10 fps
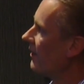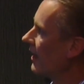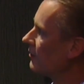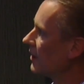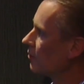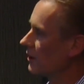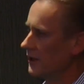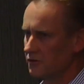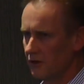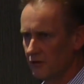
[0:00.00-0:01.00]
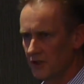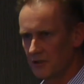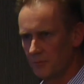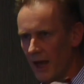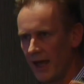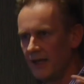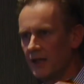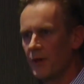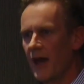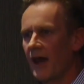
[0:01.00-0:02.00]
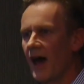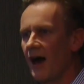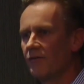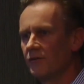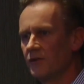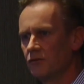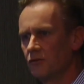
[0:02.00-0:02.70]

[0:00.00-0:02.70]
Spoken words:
LDL cholesterol is explaining about half of the